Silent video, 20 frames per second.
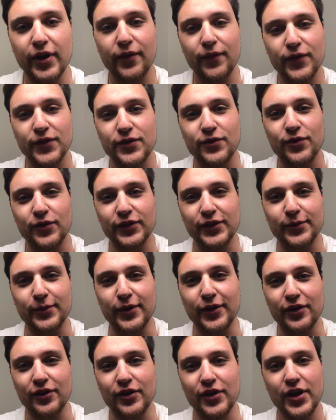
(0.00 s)
ready for school
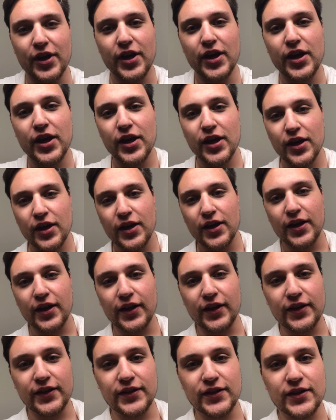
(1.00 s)
tomorrow.
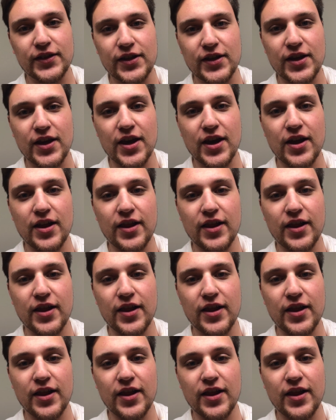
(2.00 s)
It is the